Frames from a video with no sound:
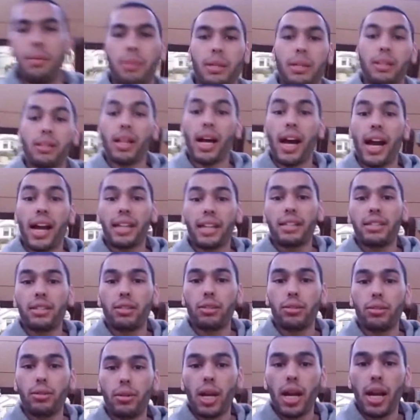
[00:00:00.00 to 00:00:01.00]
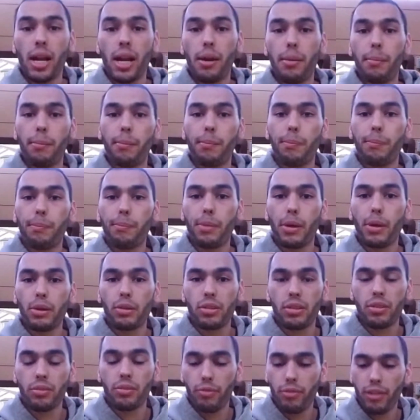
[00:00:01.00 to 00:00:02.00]
be glad to
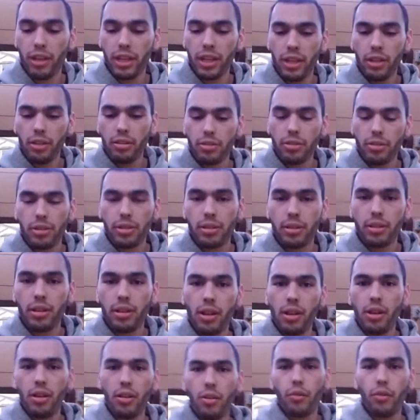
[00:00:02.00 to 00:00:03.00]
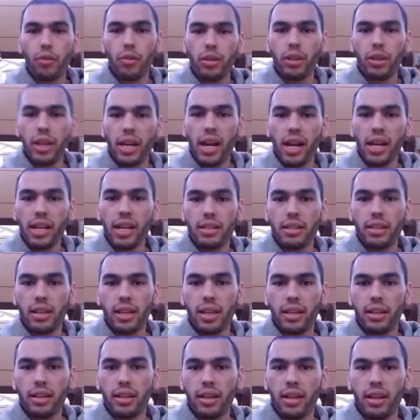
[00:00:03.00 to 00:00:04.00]
post some videos for you guys,
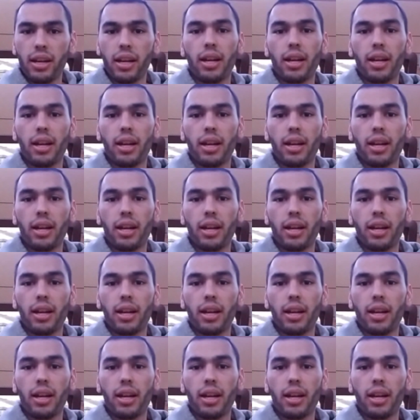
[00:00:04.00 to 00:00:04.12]
and